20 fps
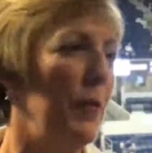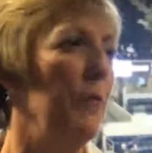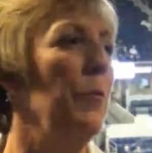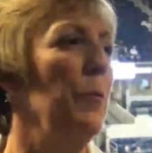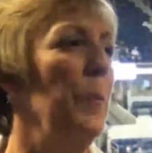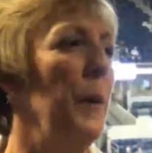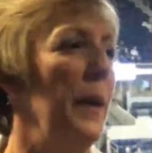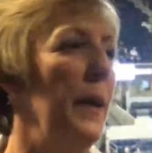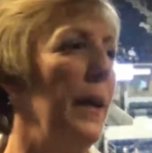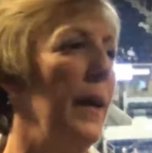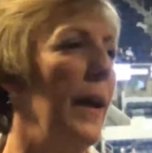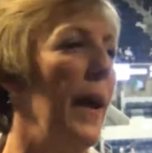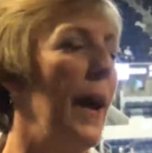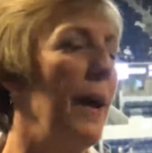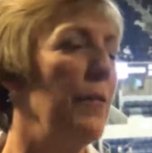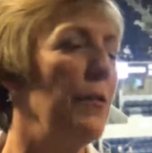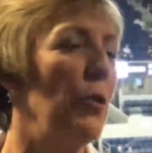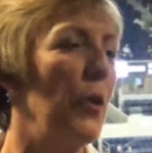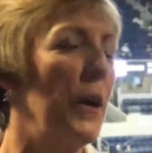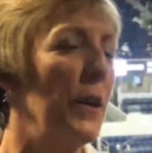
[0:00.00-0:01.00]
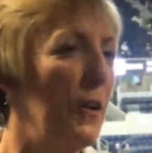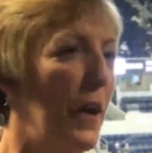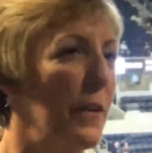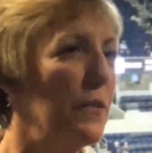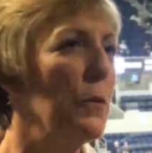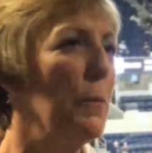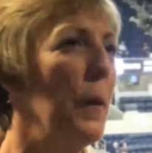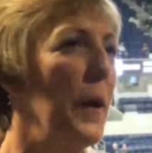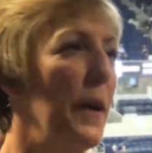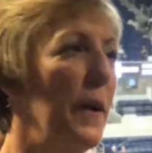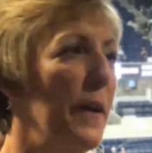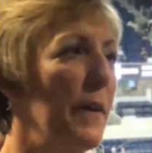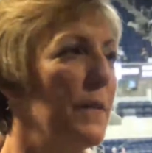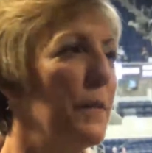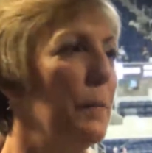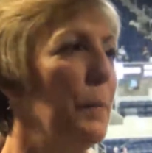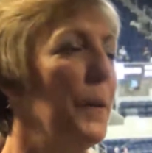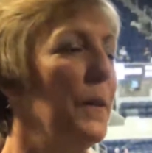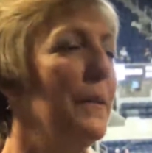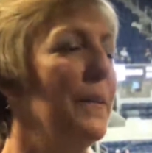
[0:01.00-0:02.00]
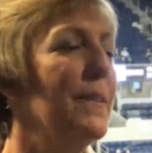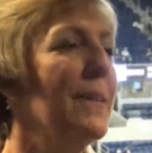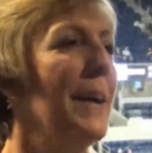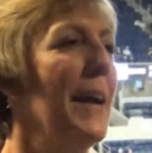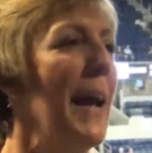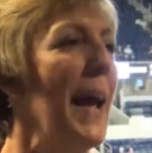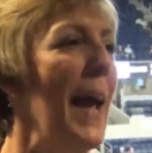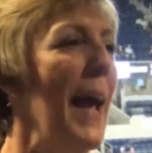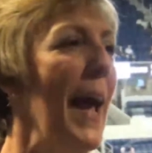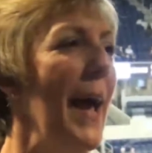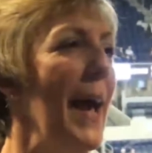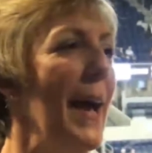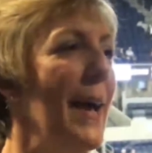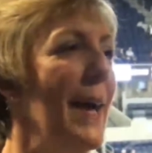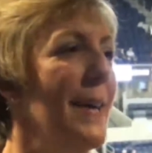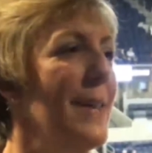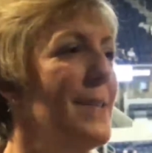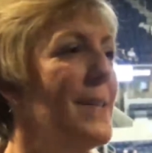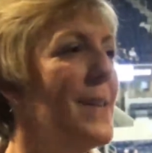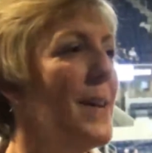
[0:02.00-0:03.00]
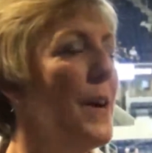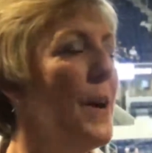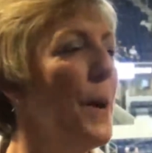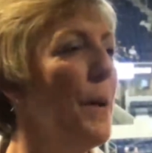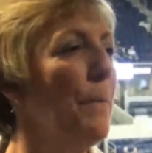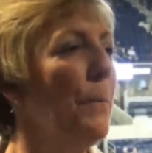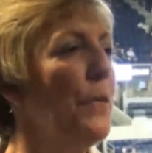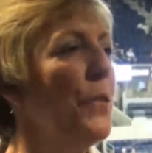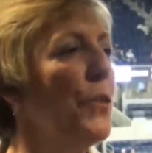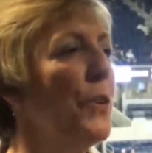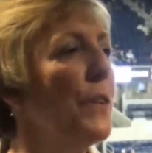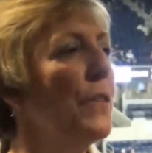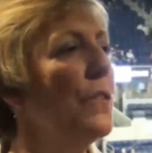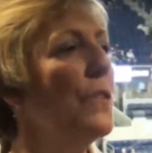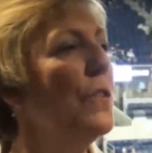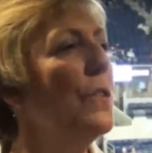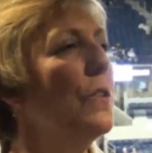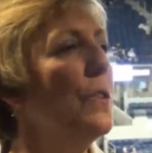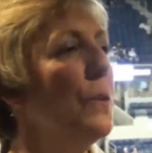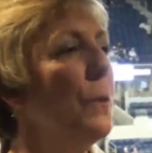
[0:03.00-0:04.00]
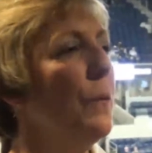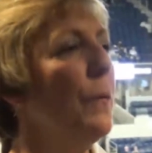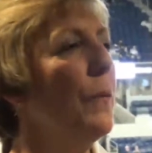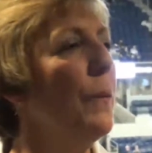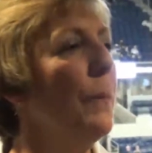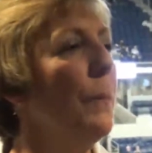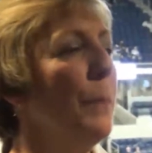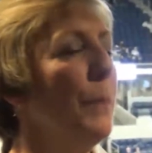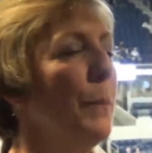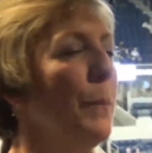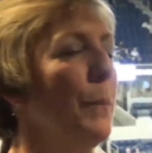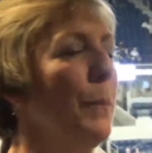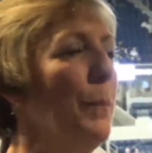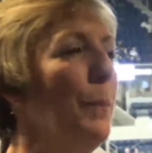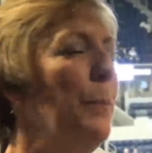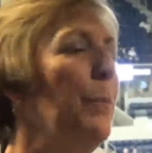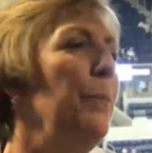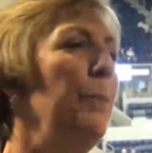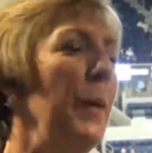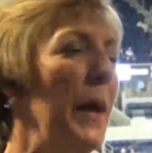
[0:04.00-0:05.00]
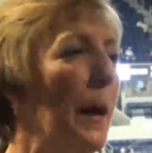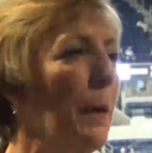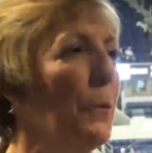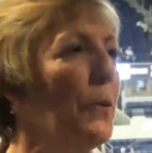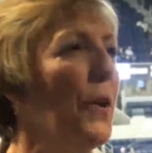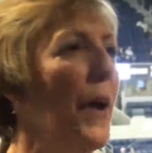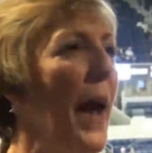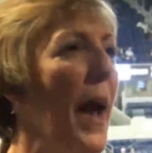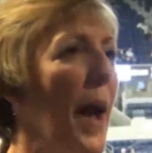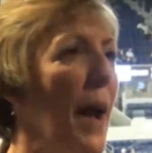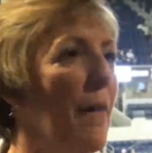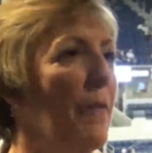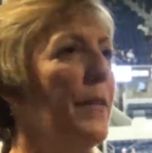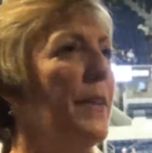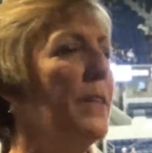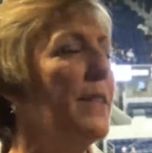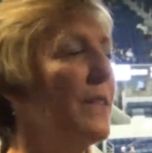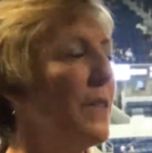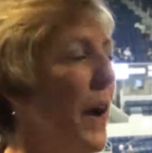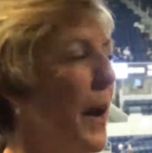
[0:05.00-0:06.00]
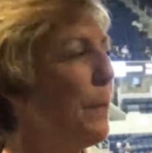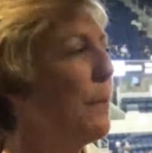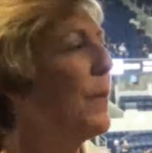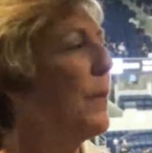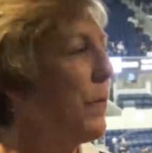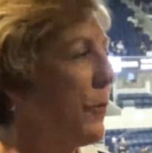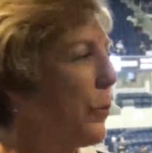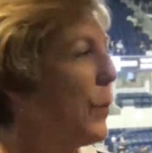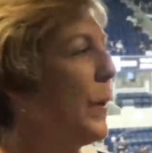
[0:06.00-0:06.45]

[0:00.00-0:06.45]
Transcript: of me after I lost my husband, and um, just to be able to have these types of